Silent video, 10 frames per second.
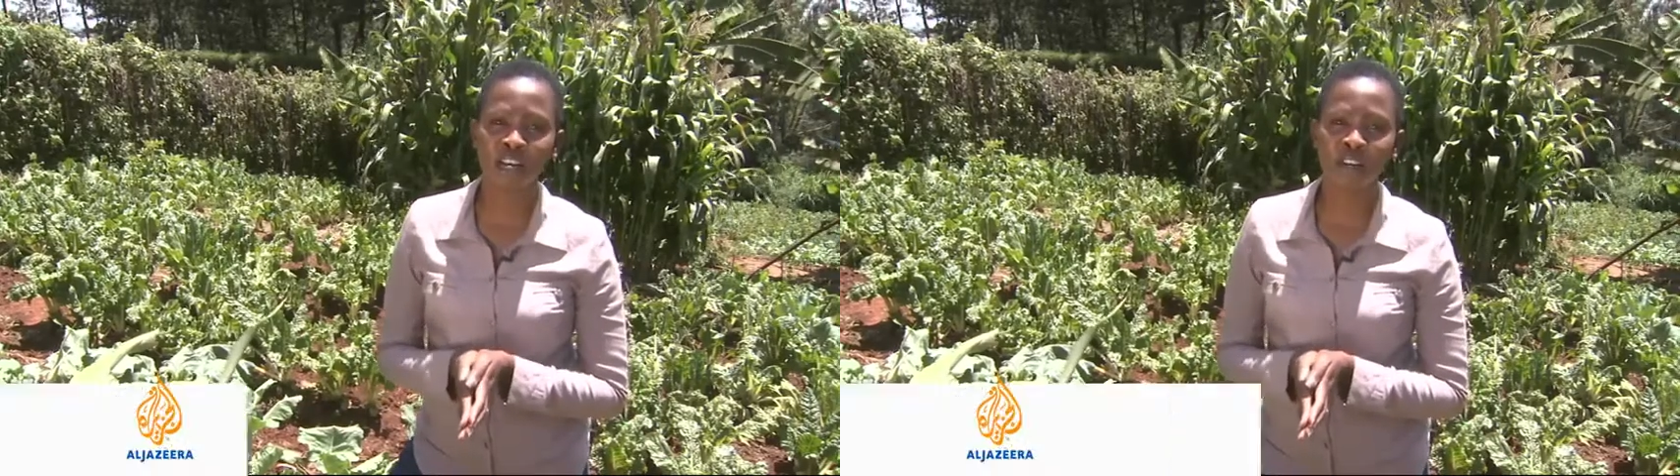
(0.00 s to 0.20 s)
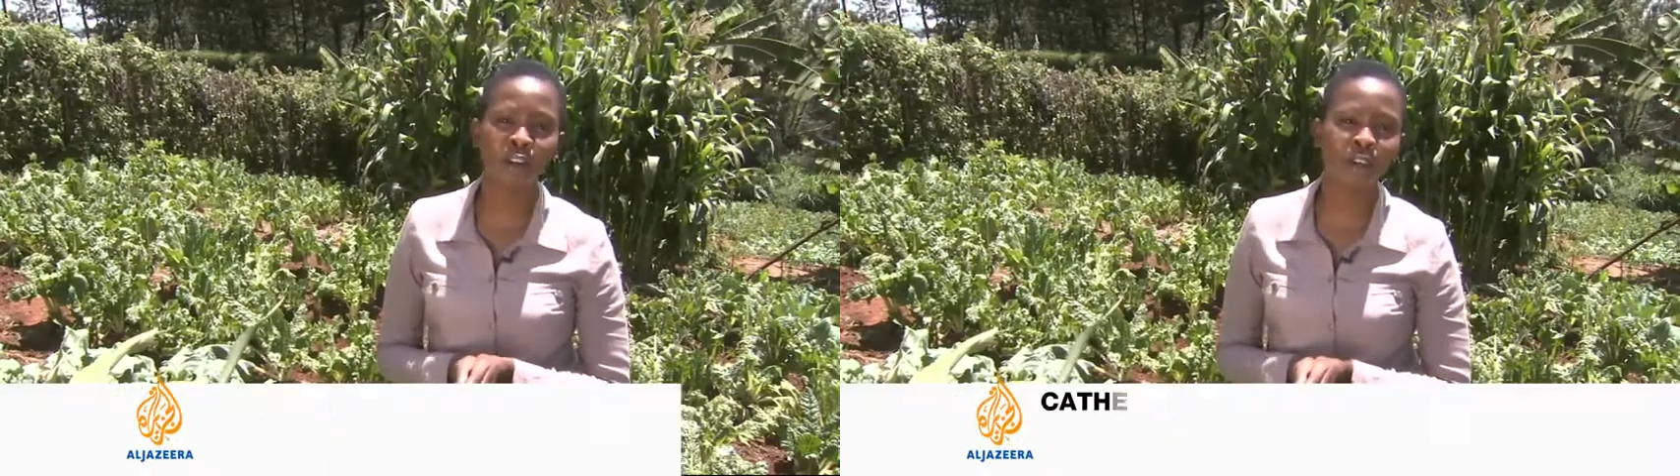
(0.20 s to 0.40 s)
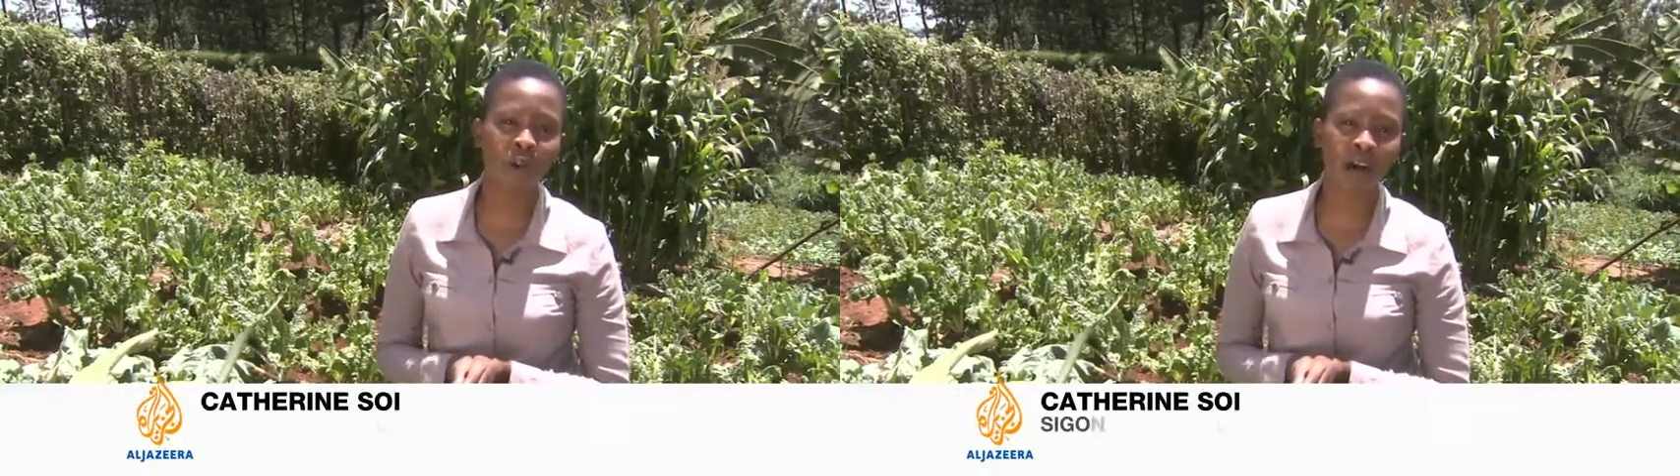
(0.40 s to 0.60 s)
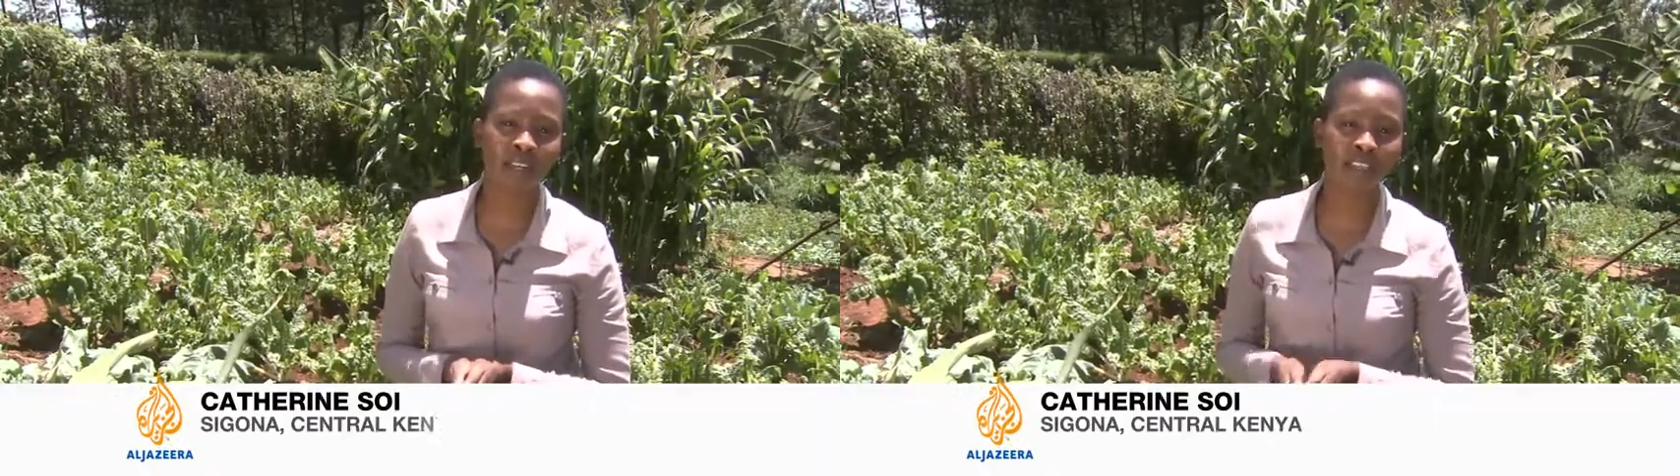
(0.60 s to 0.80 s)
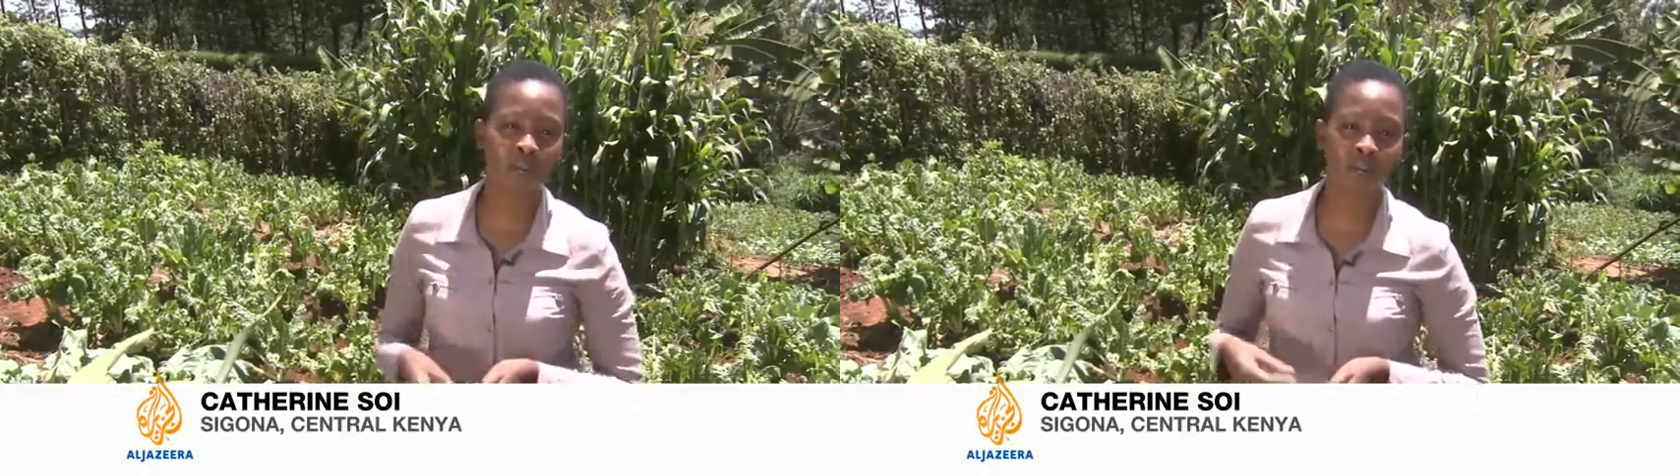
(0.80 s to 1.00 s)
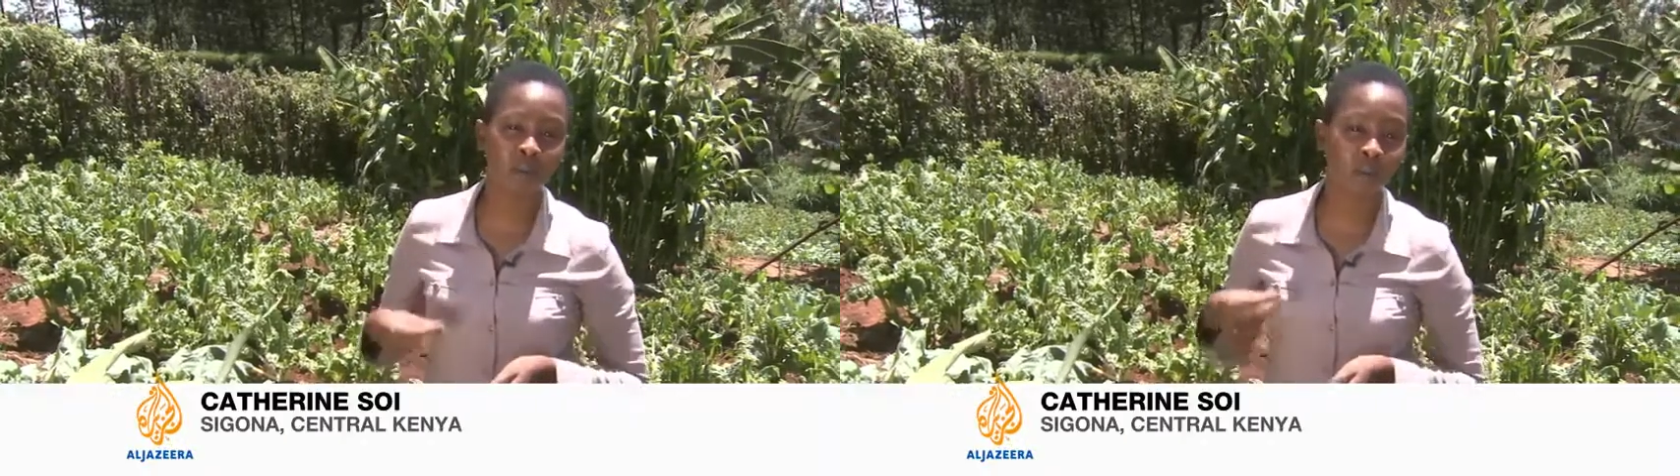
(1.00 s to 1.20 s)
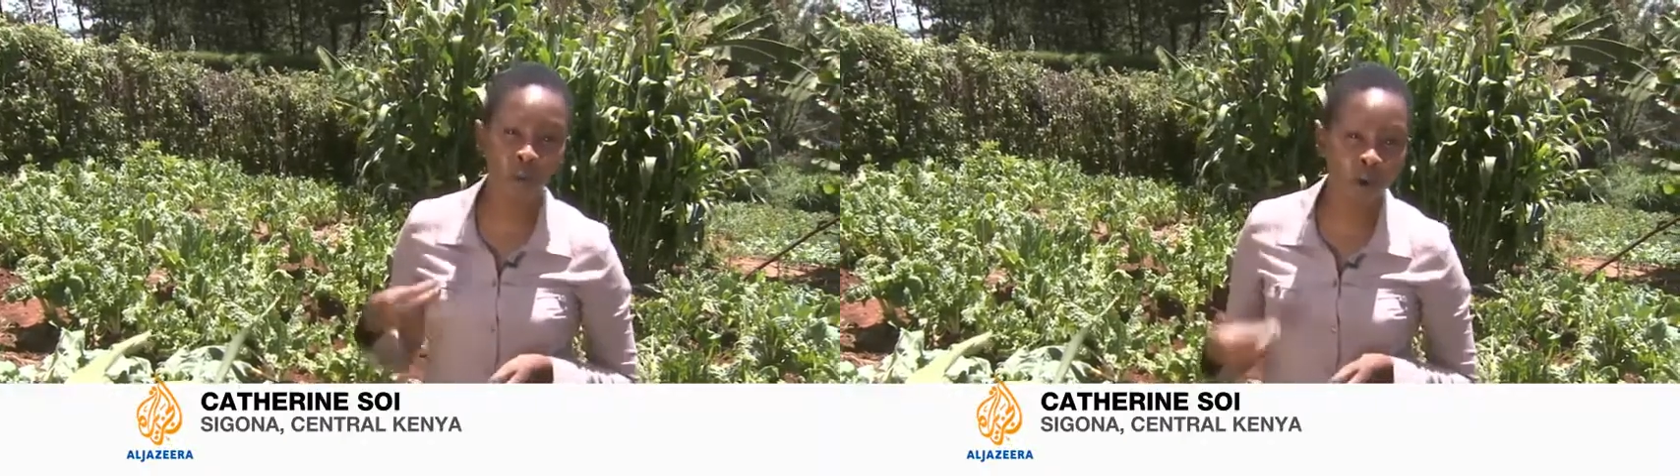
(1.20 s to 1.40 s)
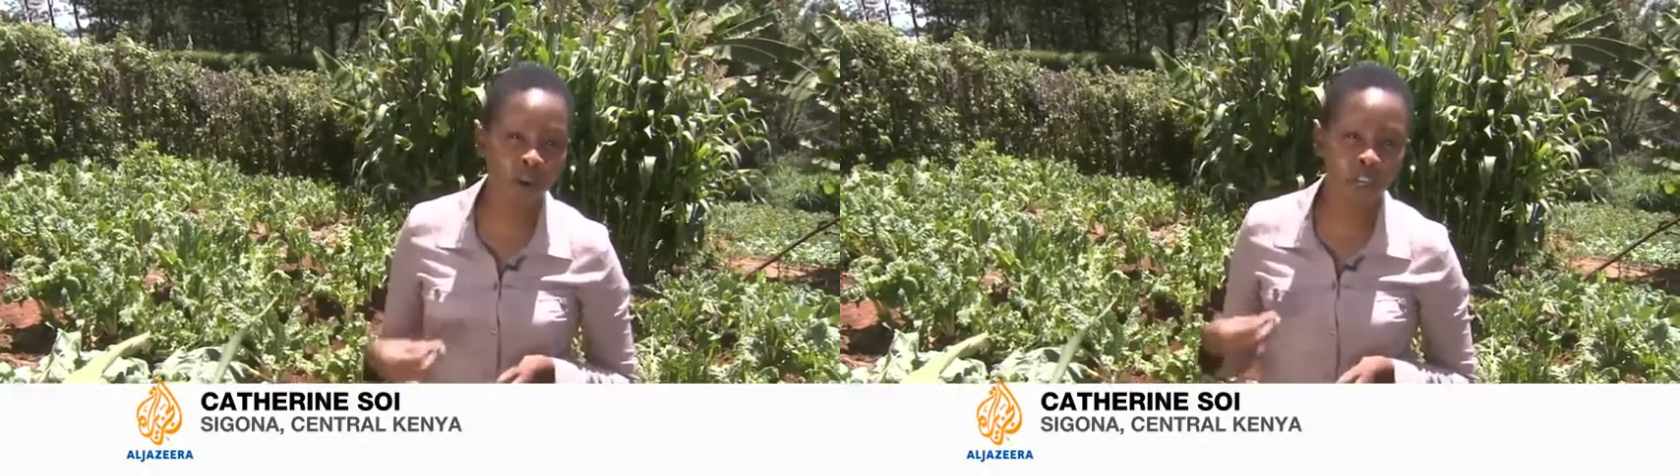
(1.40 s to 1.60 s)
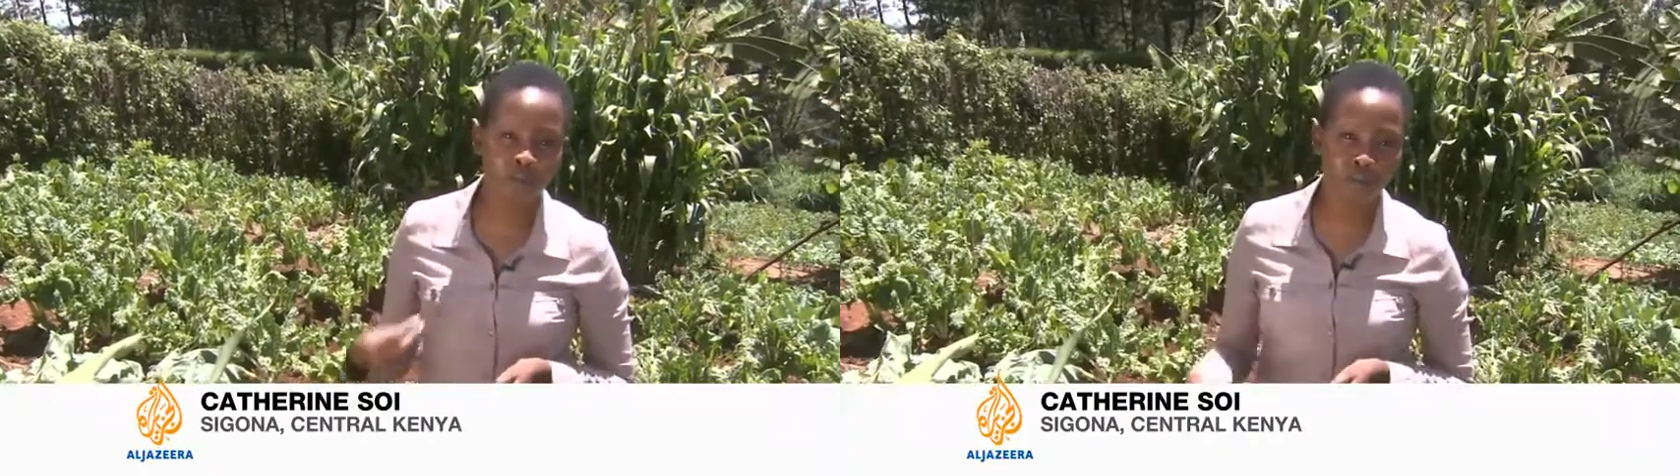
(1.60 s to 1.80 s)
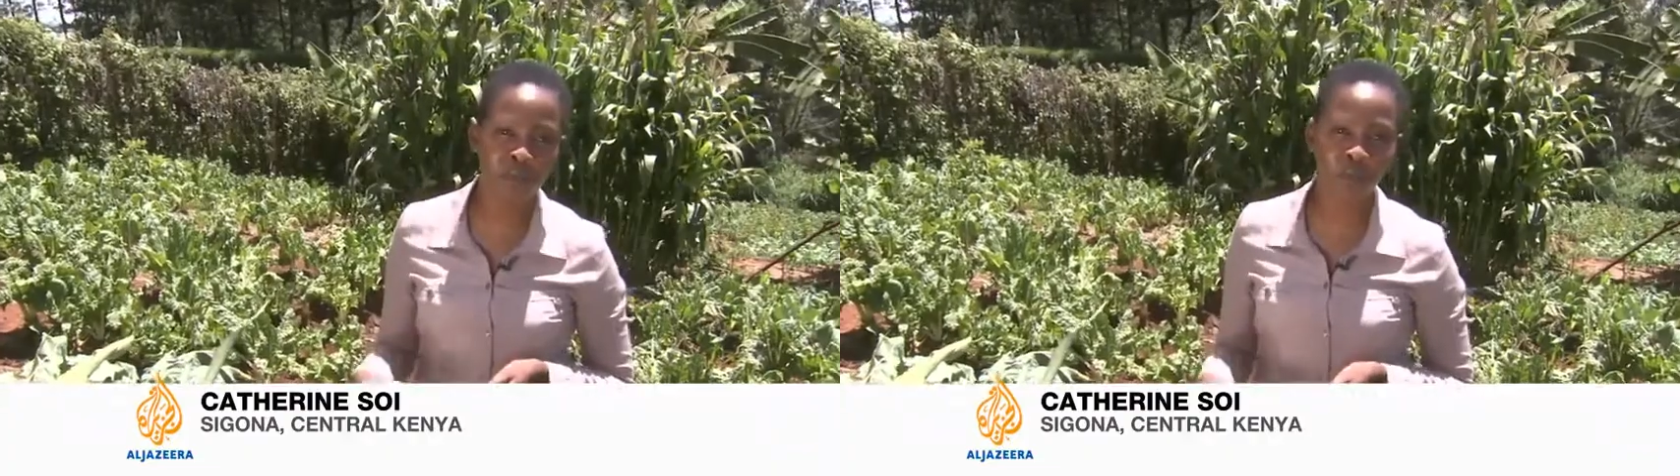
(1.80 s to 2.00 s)
It also has some of the
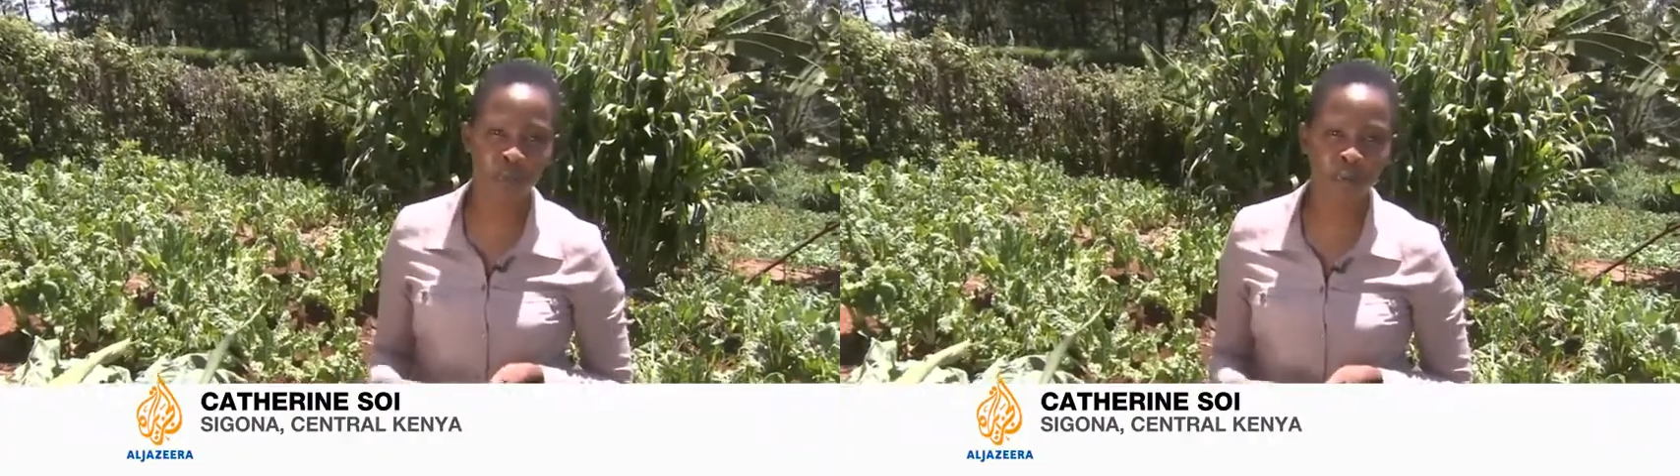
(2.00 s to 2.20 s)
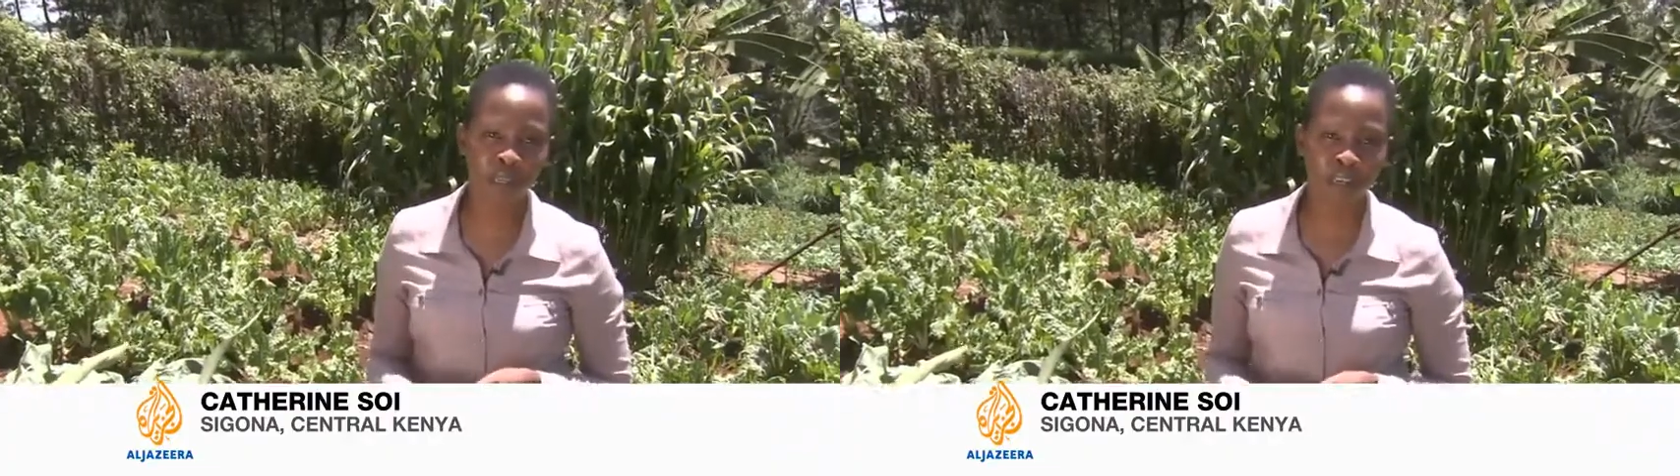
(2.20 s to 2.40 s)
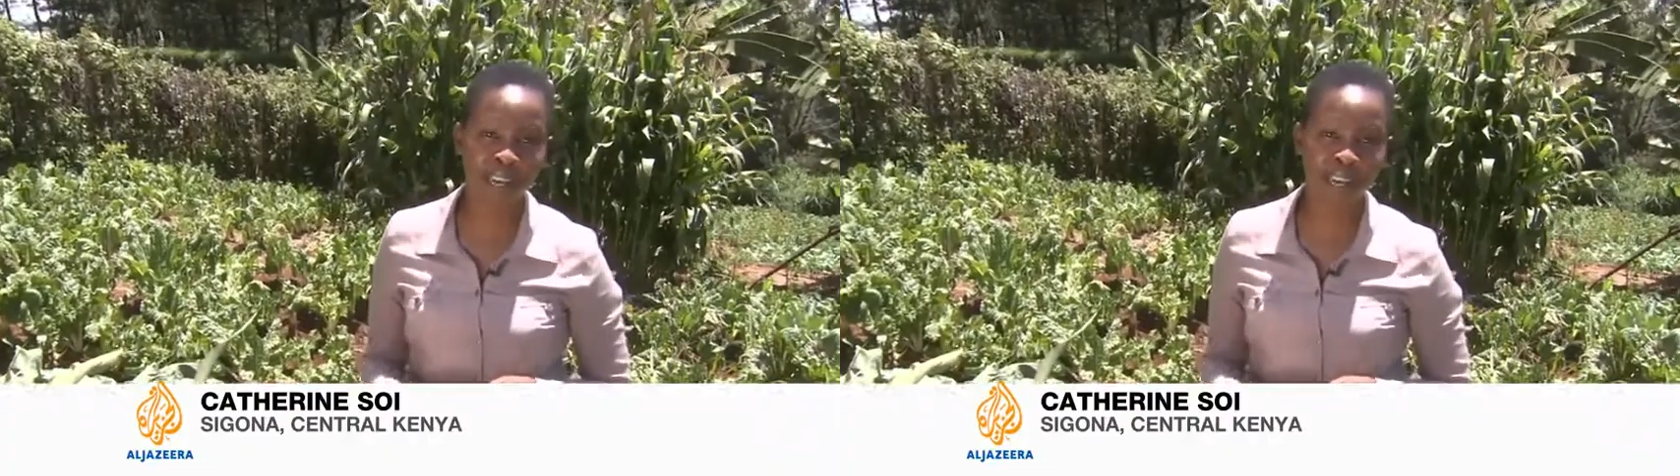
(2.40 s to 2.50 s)
poorest people.